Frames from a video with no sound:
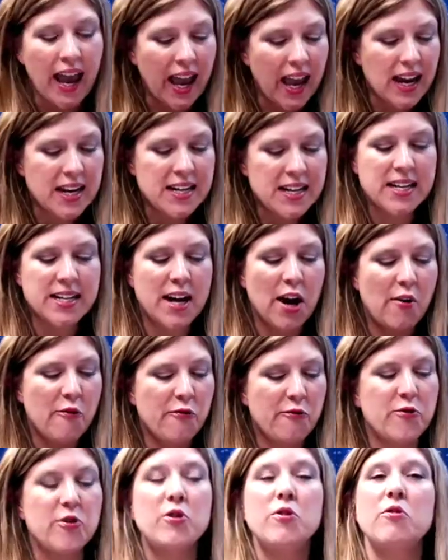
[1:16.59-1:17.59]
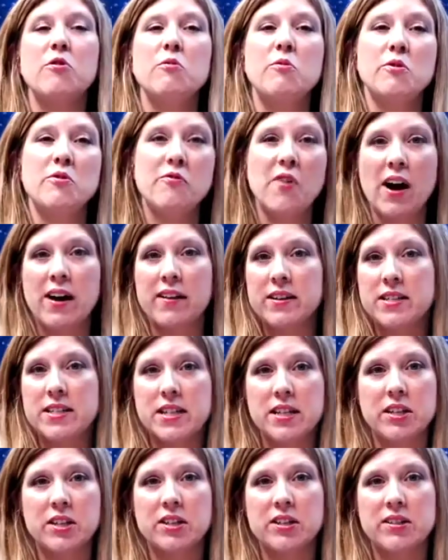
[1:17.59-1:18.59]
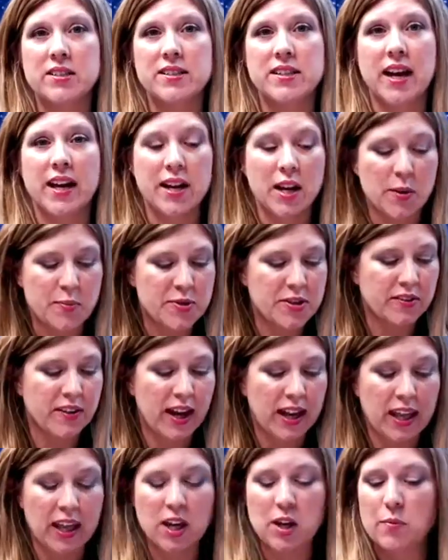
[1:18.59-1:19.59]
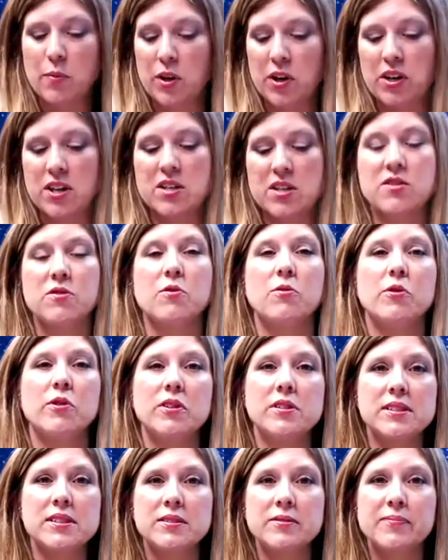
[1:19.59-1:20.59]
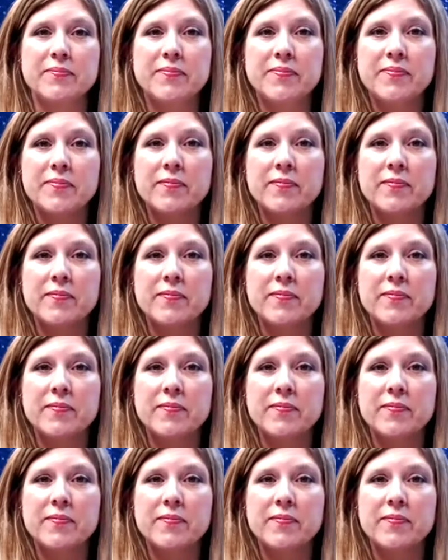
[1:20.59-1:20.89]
handing out food with volunteers at Ypsilanti Community Schools.